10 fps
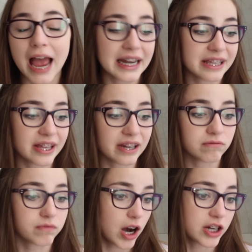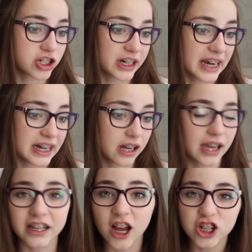Anything fried chicken,
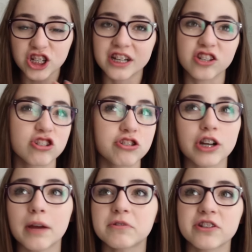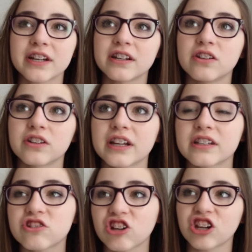like chicken strips, chicken
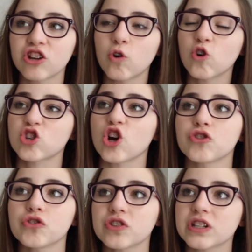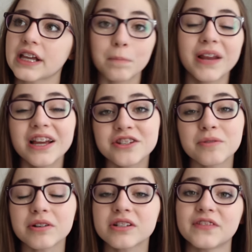nuggets, chicken gourgeons, like place
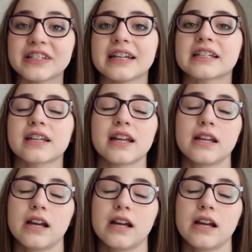you want to visit.